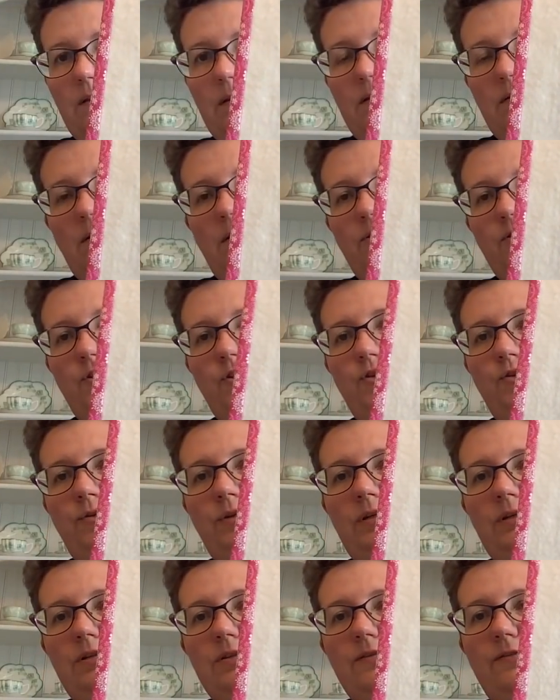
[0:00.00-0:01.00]
there are
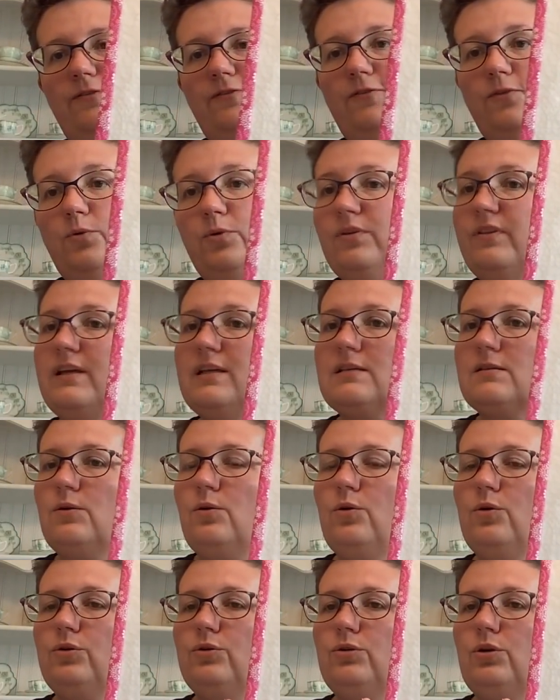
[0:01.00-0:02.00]
tutorials for this
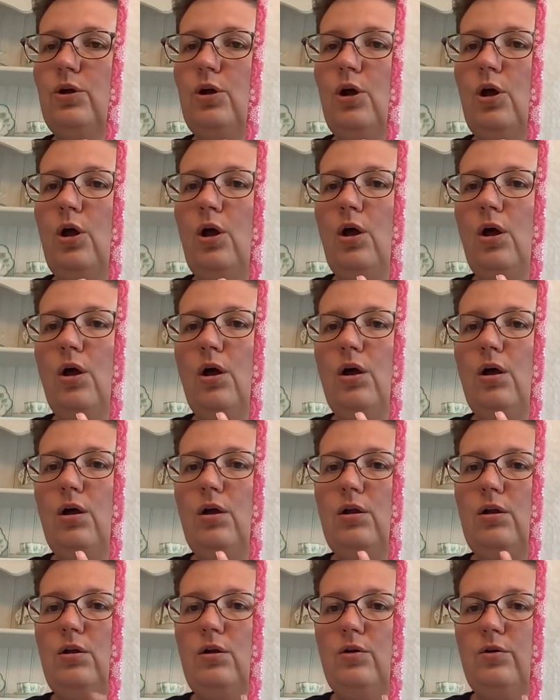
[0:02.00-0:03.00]
on
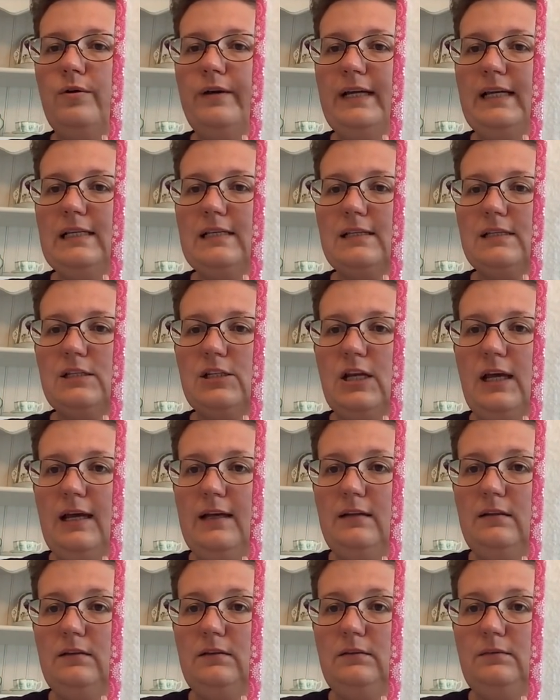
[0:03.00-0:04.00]
Laurie's
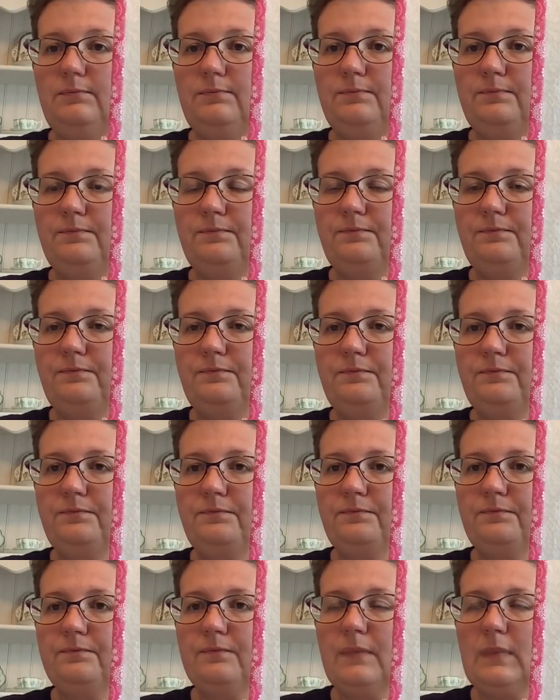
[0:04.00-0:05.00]
channel,
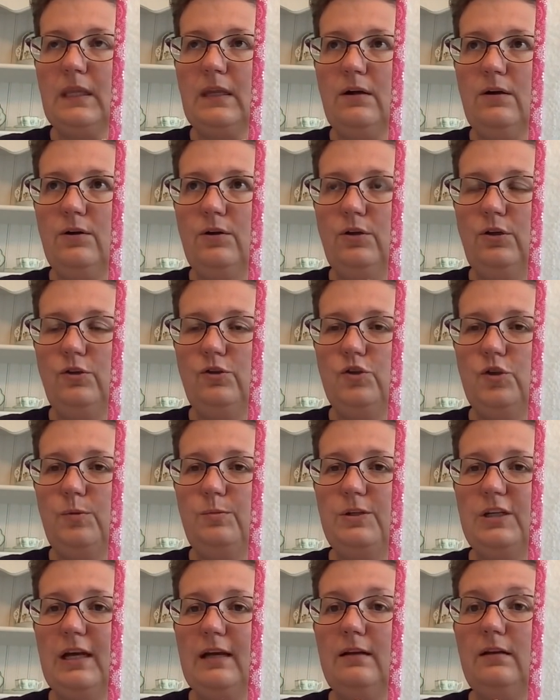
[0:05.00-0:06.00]
her
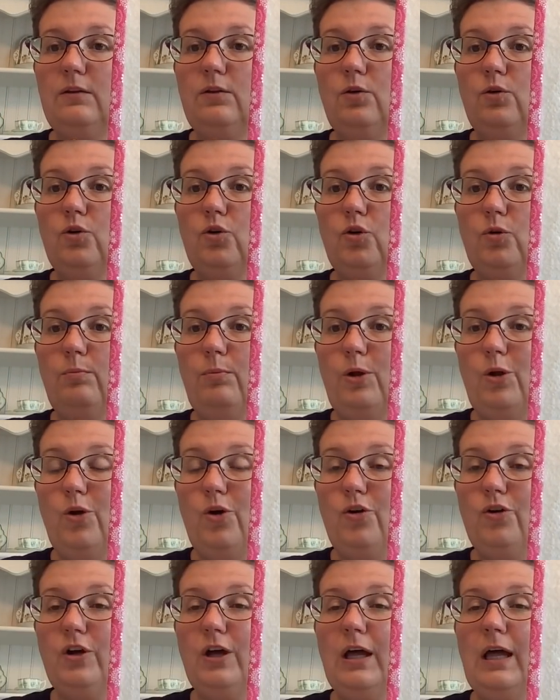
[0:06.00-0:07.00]
YouTube channel, on her
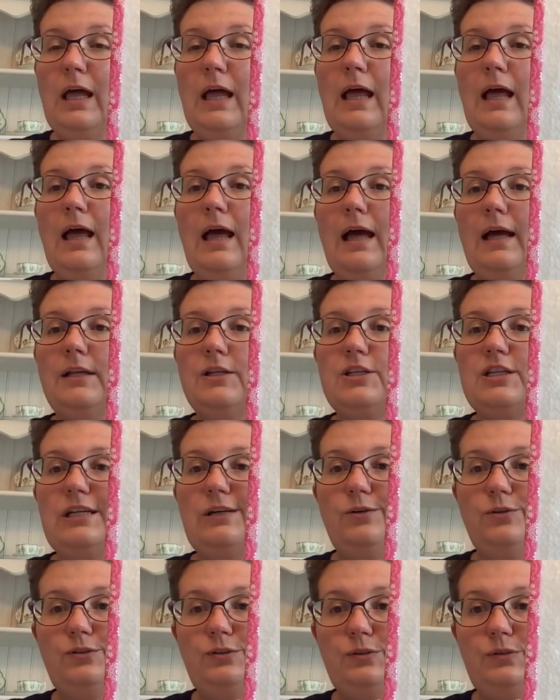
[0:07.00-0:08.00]
blog. And she
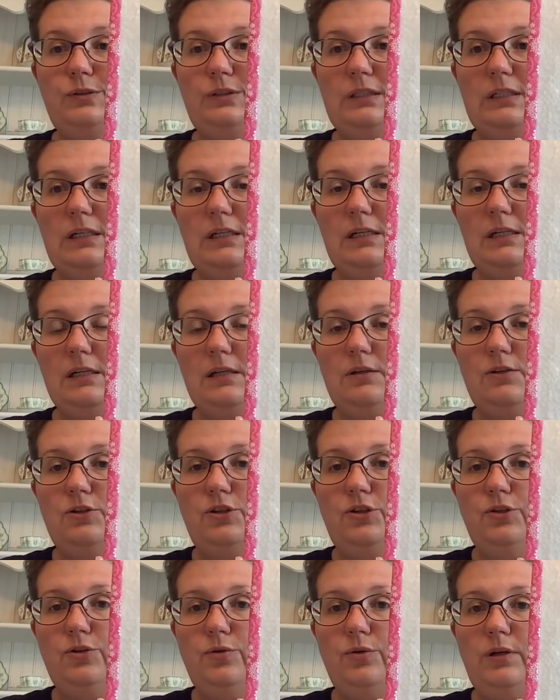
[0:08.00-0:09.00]
also did a
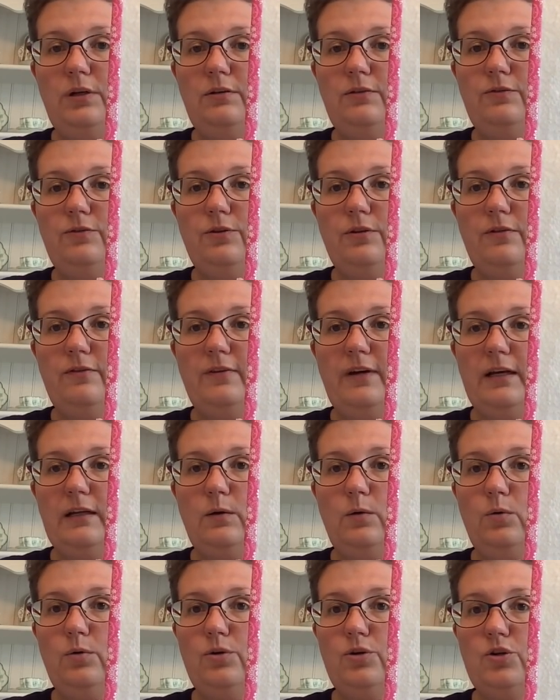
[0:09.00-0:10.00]
tutorial for the Fat
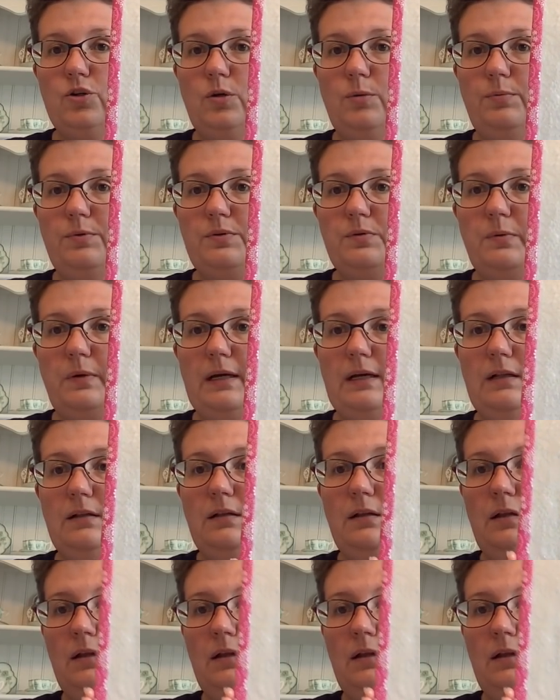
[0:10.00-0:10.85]
Quarter Shop as well.